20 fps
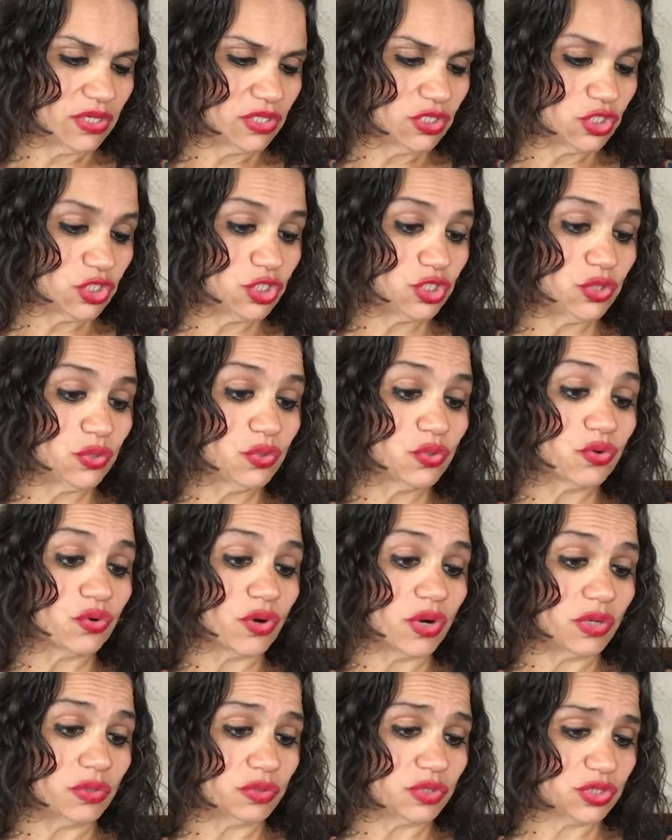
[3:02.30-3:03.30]

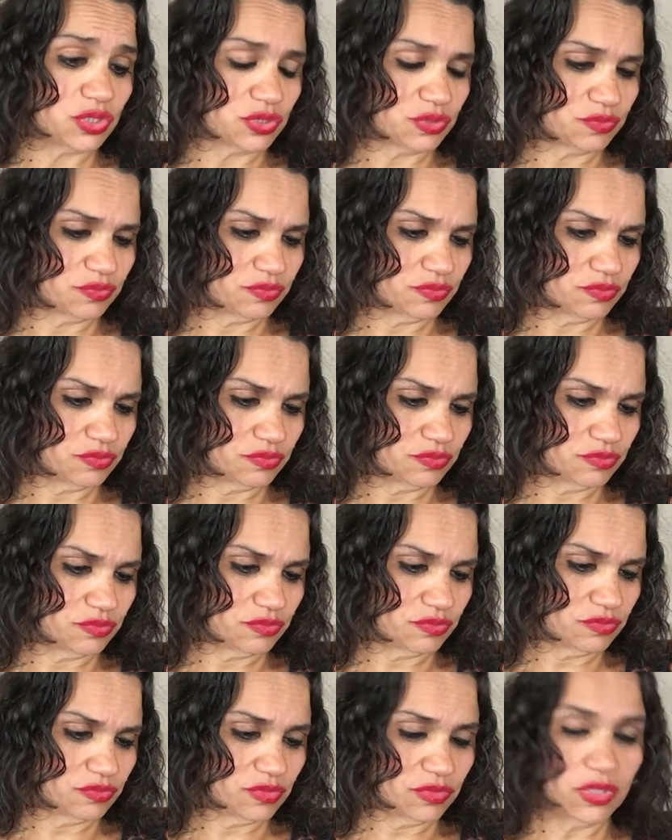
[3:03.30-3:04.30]
Sucrose,
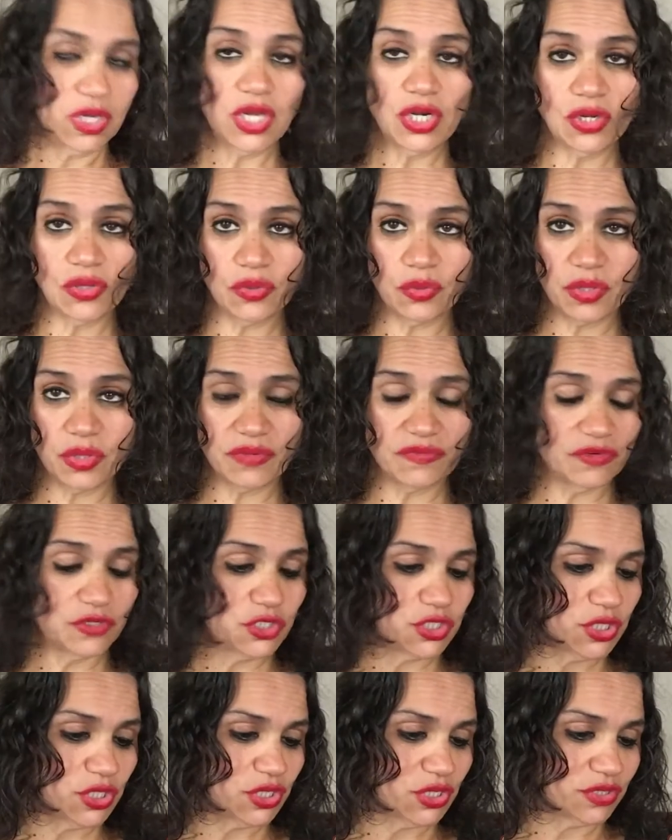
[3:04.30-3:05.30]
another word for
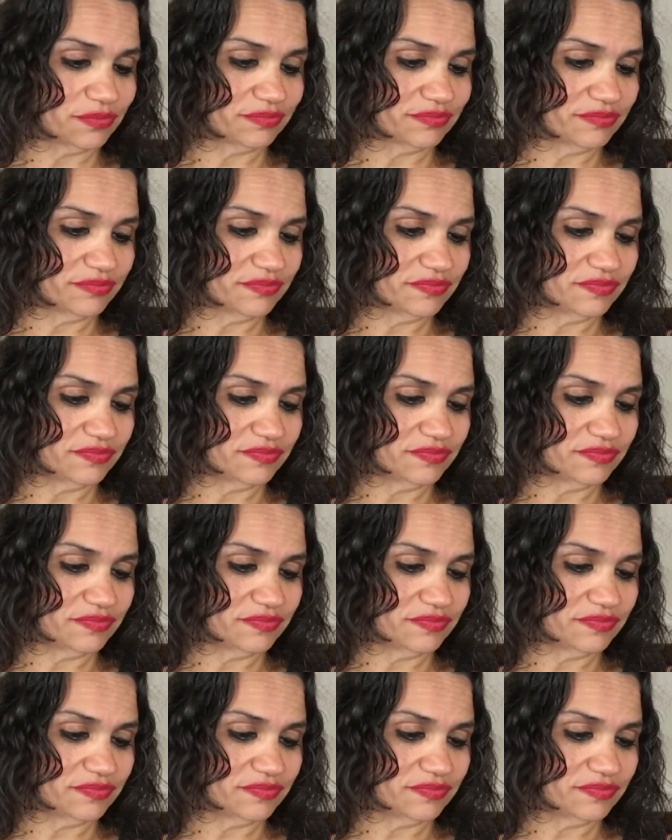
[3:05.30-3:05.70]
sugar,